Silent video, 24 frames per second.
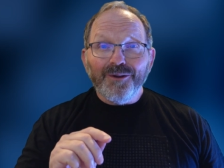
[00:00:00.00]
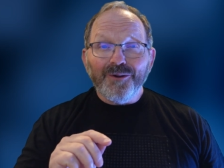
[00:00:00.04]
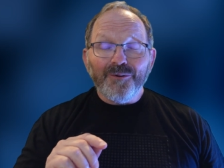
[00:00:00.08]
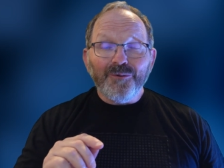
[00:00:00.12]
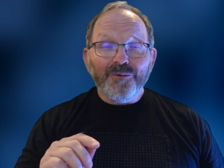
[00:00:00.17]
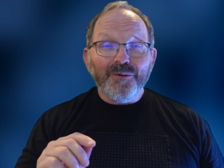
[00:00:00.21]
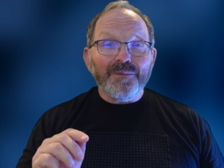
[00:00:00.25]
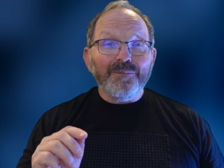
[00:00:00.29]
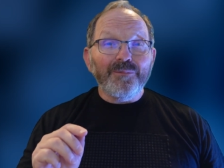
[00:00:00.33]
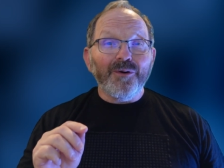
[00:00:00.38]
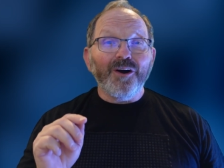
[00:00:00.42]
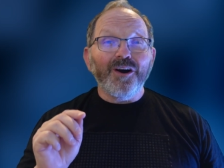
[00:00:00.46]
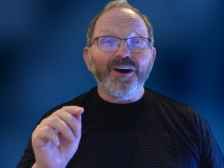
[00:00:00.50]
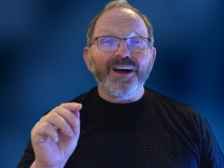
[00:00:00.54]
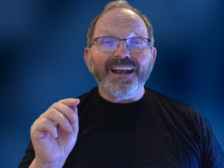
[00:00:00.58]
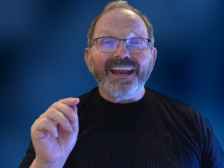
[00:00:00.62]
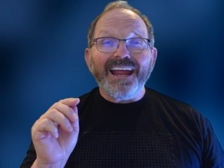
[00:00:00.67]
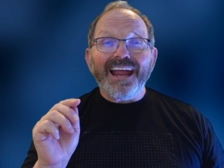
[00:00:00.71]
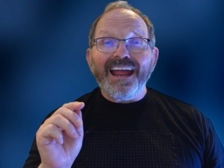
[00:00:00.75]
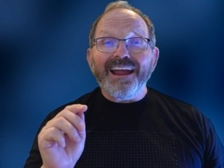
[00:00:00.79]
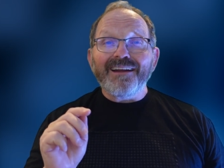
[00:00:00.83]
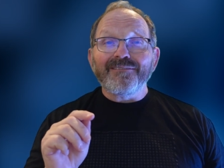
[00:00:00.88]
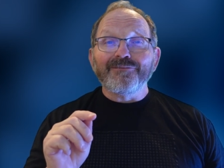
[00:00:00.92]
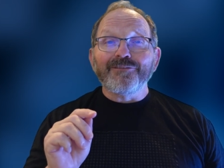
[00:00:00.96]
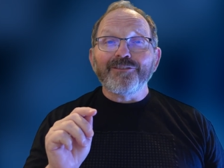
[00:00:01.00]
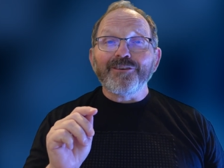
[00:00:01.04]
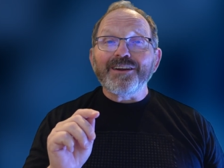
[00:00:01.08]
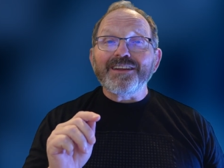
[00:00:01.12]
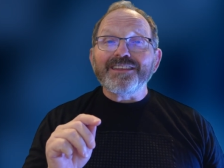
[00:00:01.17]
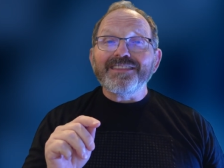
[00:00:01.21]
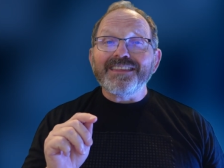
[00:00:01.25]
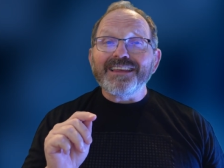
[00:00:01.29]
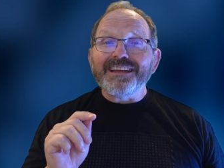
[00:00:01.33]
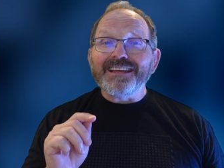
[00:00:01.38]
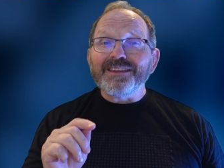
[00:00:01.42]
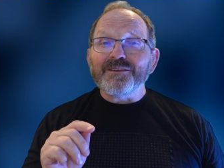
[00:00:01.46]
We bought
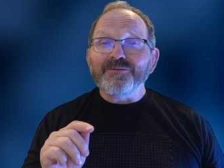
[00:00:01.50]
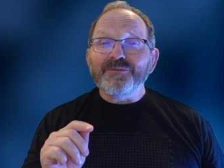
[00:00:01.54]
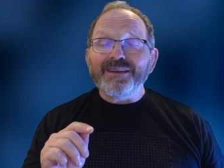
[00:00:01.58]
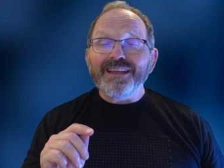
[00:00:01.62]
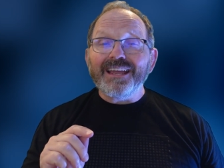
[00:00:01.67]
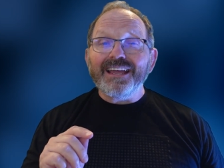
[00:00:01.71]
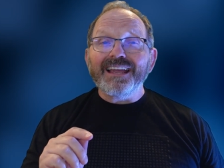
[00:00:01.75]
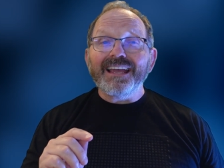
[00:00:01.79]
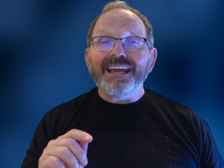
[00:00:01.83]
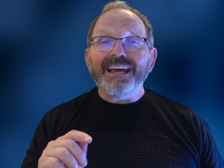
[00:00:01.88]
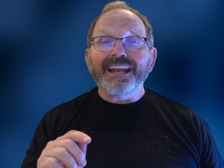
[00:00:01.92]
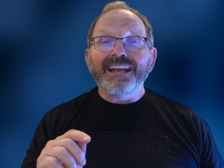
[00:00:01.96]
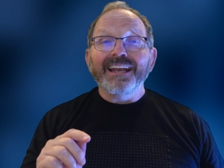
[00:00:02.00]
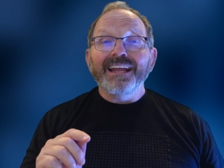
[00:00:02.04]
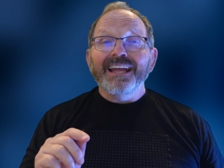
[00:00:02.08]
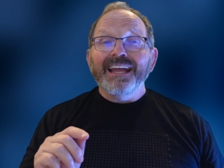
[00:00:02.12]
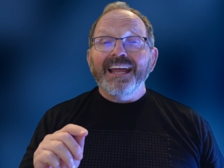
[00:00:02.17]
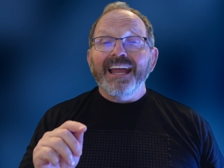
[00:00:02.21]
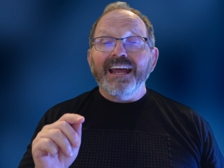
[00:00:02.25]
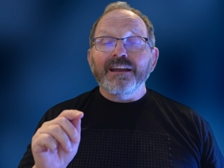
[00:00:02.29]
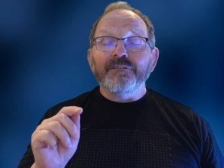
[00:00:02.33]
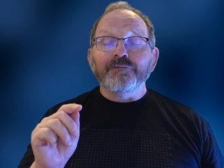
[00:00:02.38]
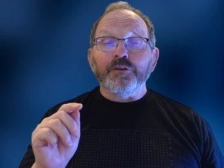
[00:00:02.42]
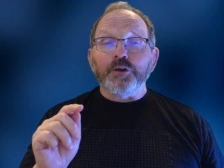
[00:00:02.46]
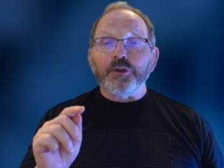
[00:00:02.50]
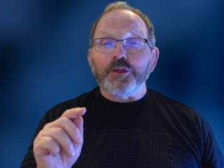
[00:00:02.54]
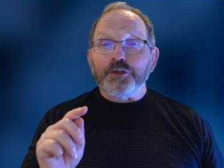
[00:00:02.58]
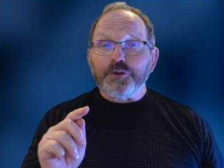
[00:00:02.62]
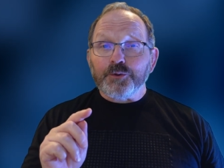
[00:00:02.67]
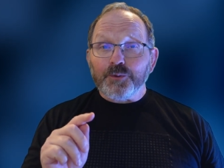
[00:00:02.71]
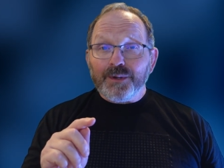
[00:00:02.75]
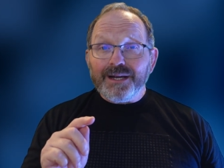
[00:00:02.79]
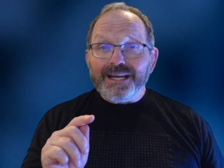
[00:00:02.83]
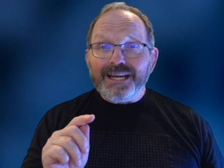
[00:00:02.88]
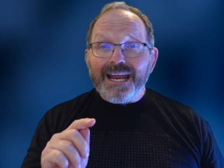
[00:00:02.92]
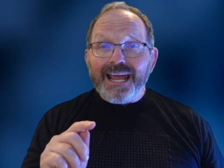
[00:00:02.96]
everything that we could get. And for
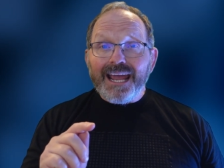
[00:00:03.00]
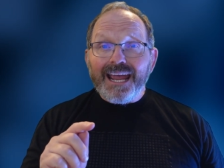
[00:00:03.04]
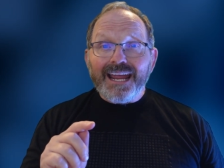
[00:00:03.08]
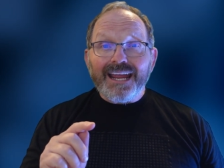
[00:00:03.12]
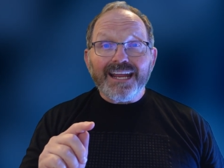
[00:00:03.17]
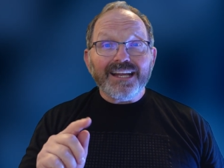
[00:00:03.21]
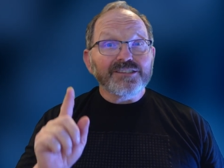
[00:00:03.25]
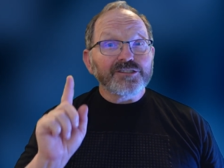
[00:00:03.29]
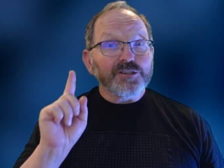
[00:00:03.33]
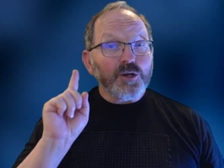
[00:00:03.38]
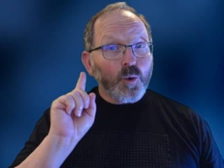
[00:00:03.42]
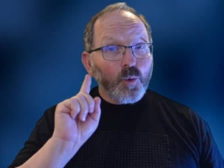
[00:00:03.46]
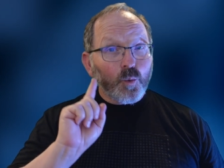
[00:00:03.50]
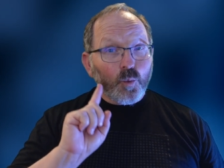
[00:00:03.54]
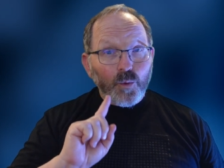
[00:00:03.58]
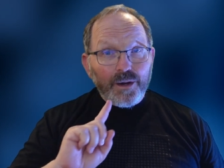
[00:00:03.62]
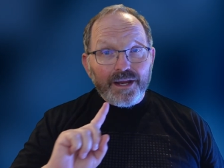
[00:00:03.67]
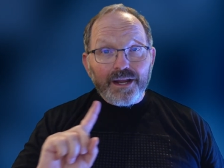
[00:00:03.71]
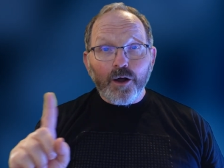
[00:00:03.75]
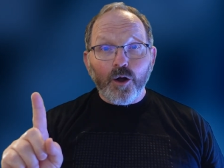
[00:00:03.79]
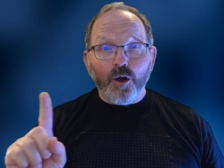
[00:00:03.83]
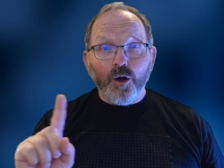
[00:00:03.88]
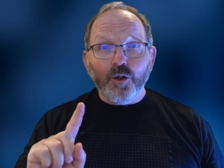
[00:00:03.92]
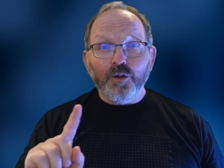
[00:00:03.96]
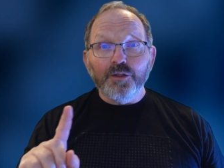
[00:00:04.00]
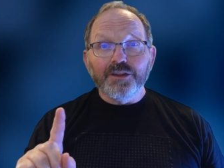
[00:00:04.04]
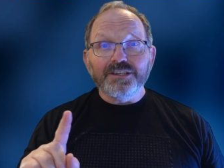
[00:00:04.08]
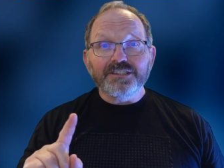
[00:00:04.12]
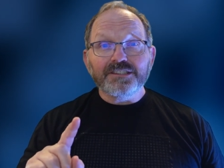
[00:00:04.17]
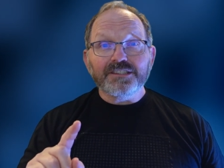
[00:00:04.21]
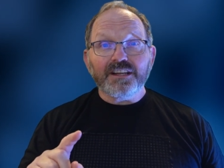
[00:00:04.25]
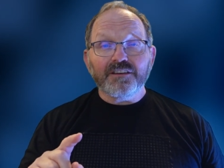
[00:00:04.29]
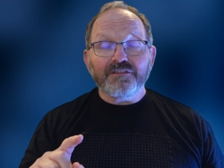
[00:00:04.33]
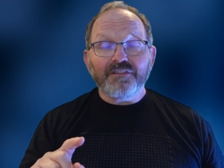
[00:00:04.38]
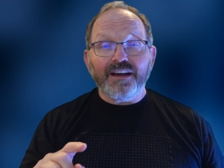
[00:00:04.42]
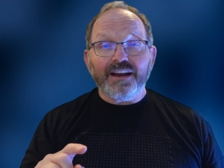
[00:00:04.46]
3 days, we hauled this
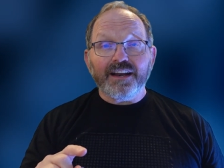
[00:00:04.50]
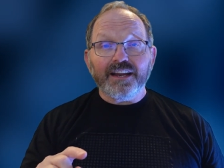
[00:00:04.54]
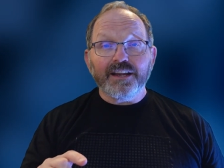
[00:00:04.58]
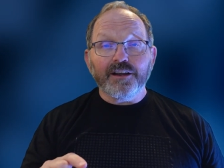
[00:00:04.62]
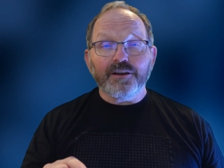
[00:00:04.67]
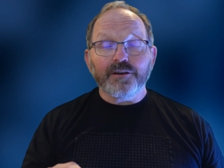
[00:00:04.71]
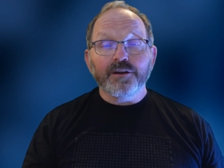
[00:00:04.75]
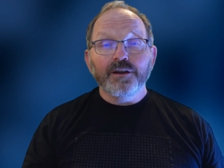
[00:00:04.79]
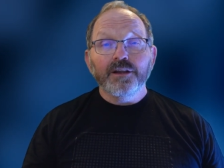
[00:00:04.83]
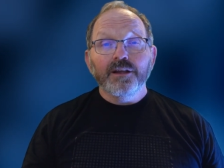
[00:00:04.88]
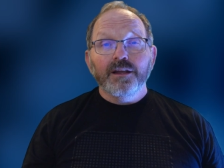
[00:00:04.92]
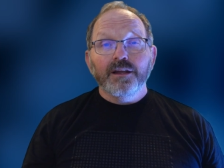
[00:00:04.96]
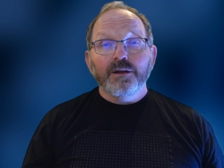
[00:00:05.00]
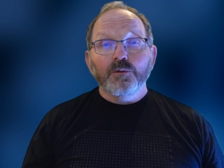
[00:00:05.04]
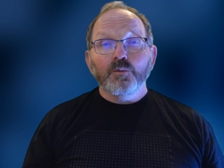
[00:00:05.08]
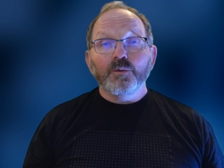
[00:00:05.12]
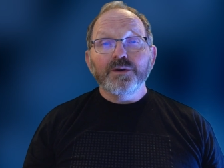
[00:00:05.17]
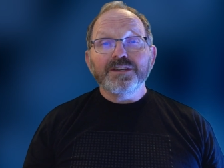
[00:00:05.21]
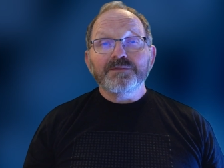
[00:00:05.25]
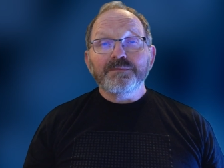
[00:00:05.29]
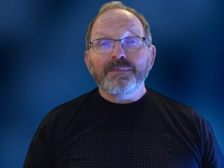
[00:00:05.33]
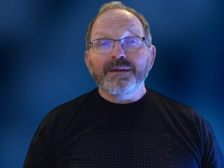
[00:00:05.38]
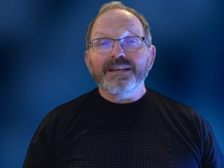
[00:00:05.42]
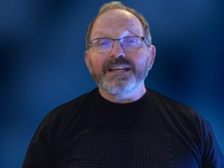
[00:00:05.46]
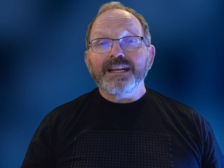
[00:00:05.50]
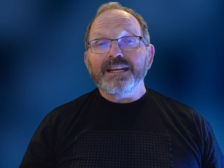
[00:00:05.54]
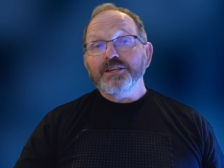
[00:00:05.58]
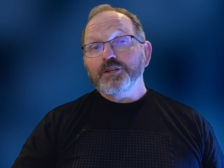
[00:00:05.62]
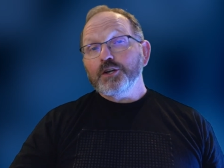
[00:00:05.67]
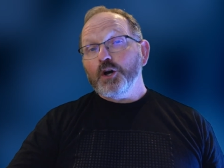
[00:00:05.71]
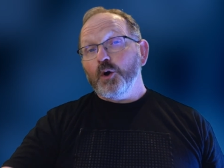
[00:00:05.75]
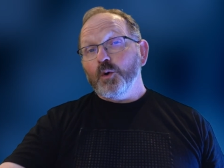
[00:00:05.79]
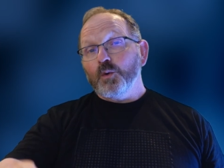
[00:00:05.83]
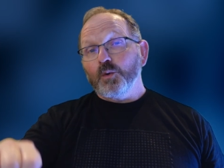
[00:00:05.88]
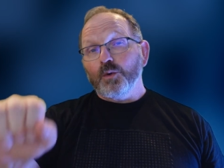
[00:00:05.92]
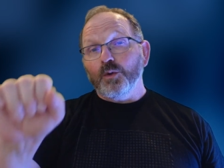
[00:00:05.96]
stuff out of here. We spent a
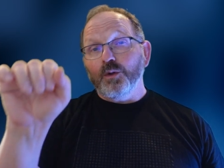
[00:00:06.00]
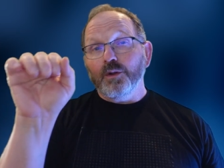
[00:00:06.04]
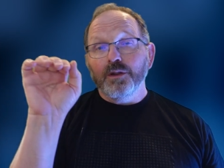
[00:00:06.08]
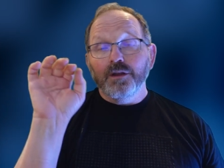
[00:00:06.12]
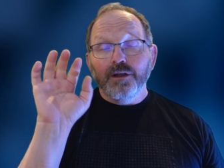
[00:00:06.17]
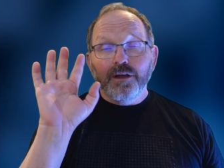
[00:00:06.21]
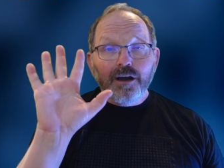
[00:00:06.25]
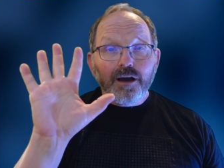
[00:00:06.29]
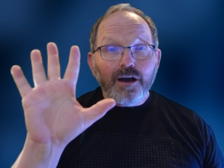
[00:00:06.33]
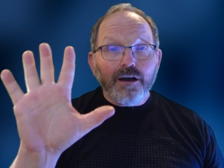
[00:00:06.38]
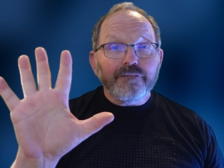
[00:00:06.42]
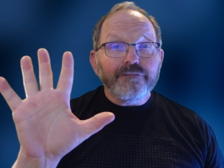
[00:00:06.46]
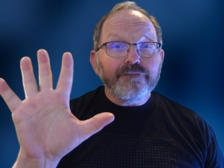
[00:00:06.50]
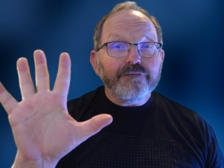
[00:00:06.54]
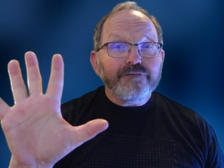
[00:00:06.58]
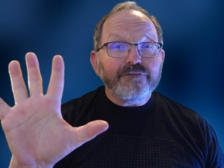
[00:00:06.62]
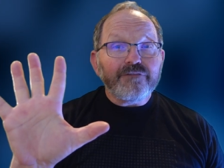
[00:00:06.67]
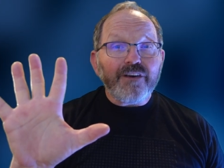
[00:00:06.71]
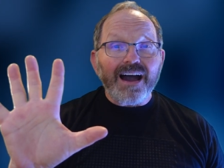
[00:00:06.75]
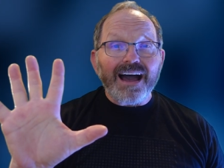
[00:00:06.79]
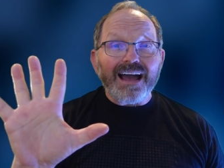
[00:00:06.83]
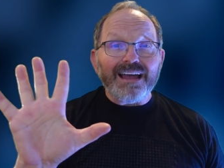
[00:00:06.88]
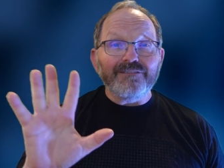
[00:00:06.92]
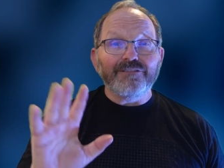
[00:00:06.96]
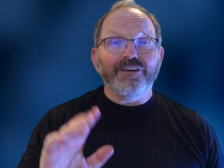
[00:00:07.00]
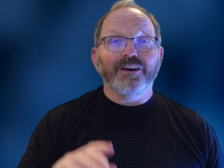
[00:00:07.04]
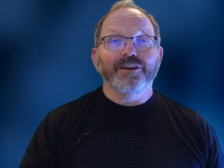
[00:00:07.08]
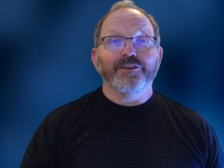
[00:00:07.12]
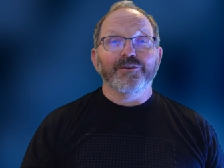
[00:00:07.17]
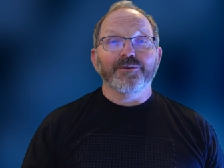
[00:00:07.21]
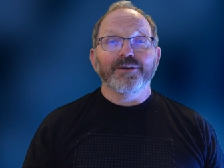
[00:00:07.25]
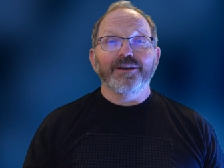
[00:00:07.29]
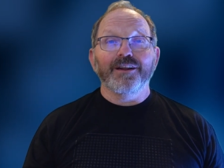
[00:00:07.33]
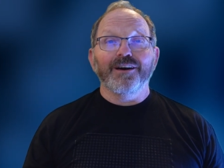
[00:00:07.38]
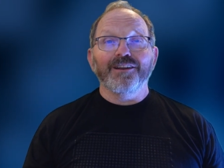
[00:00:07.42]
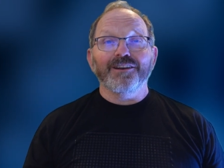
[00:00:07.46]
total of
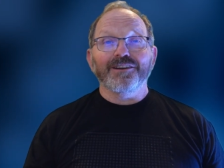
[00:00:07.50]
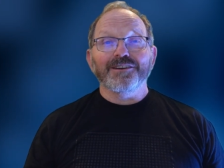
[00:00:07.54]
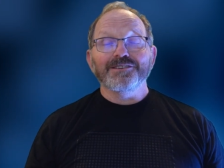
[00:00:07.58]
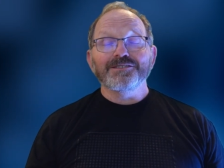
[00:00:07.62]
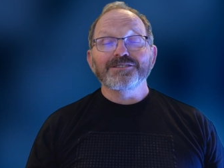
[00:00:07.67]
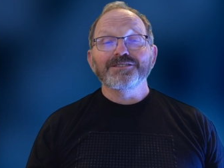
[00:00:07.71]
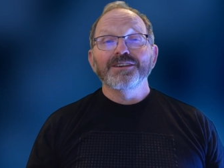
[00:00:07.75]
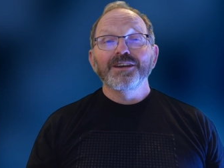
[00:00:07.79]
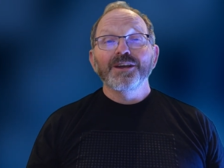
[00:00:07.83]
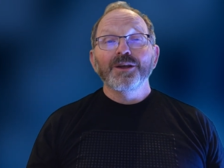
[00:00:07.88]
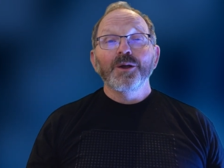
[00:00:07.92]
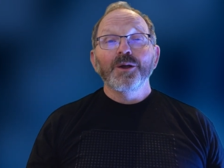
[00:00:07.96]
$500.